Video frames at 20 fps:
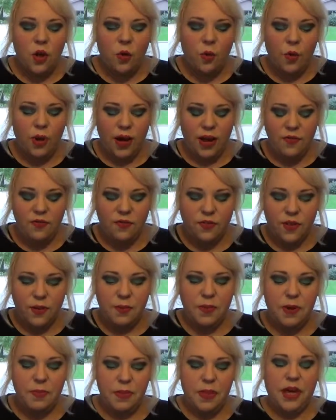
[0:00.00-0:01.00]
When I
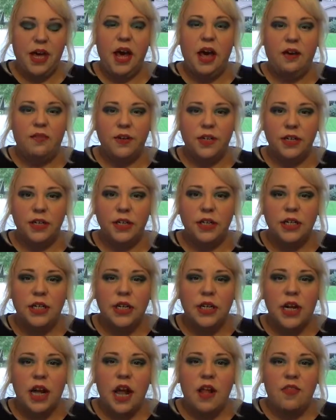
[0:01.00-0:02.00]
flipped up the cover,
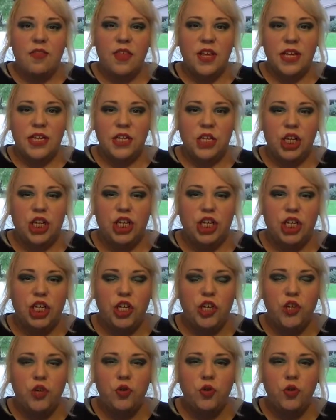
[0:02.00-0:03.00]
this
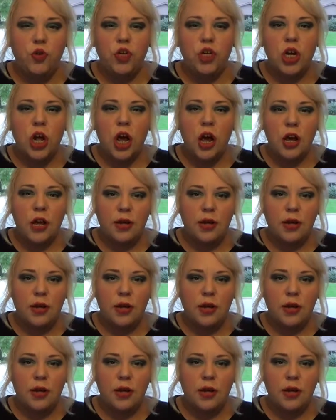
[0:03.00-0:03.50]
huge